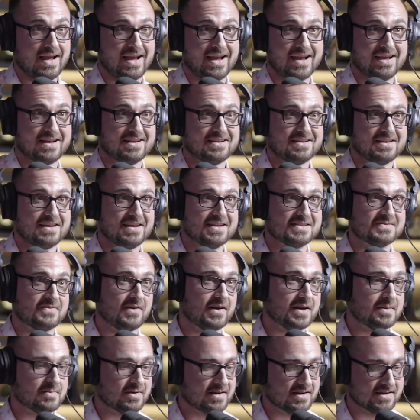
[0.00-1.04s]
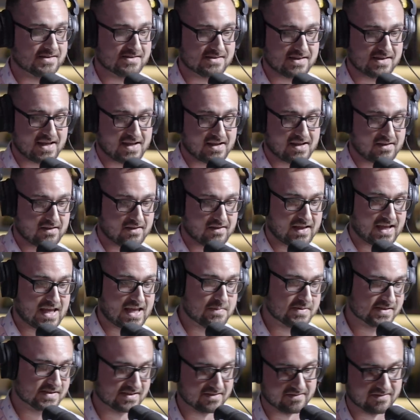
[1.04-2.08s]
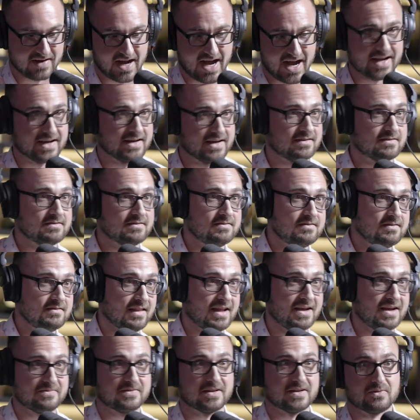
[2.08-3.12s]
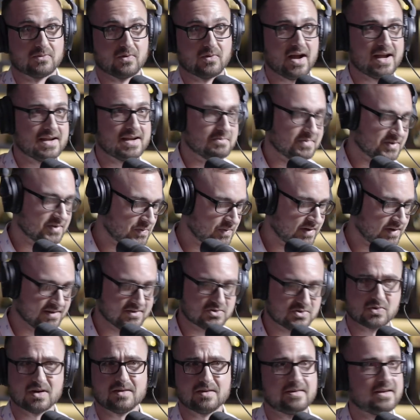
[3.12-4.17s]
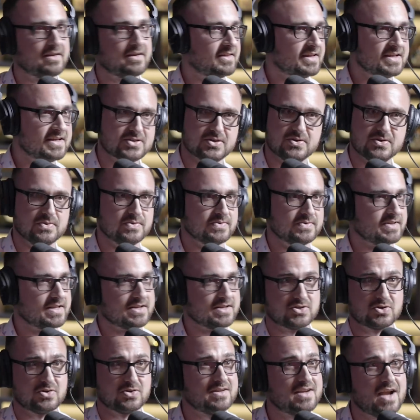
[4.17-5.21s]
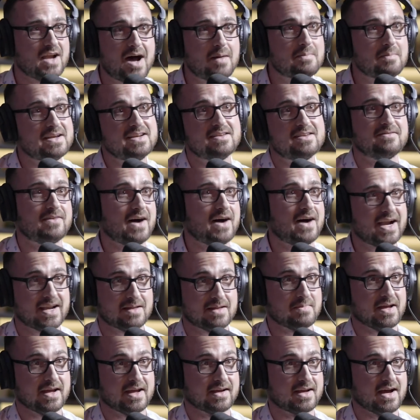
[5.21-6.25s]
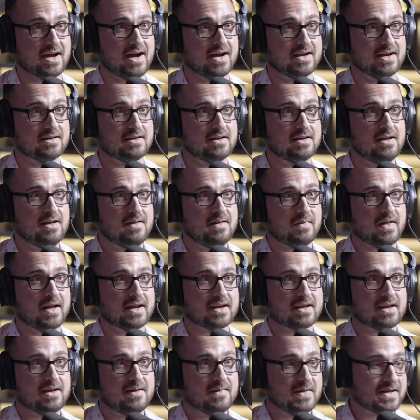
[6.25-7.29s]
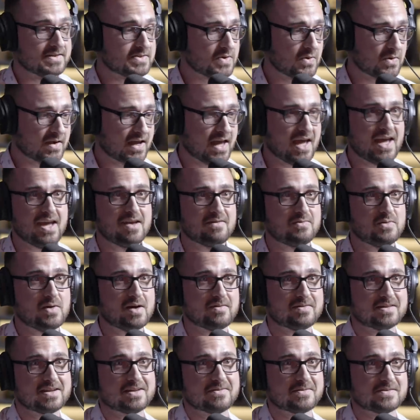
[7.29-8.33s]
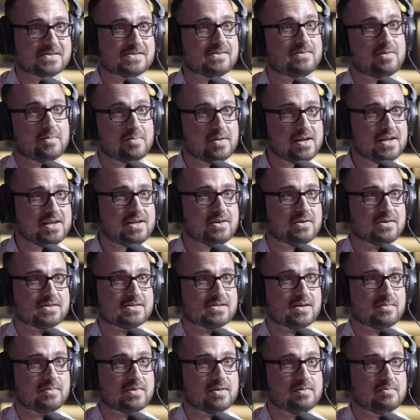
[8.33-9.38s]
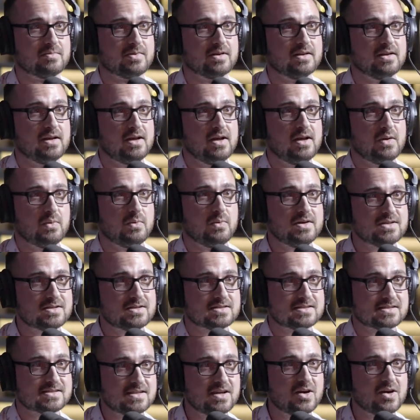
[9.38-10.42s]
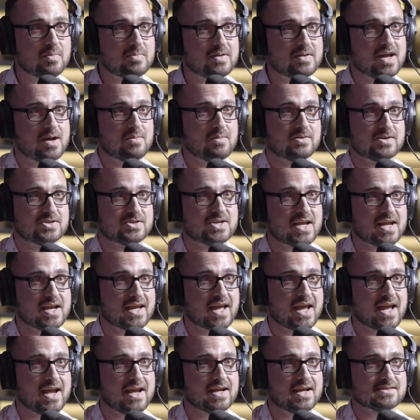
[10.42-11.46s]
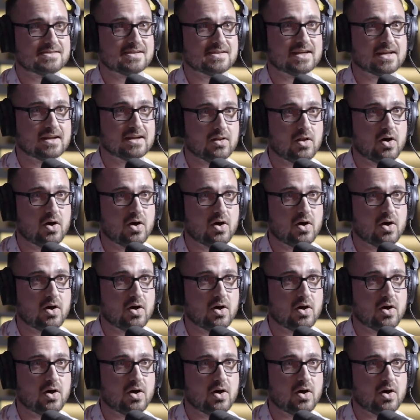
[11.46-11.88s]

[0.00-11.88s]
And it's funny because they, they keep us divided left and right between trivial issues that should not be dividing mankind. Like, it's okay if you have a difference of opinion on something, but we should still be able to shake hands and get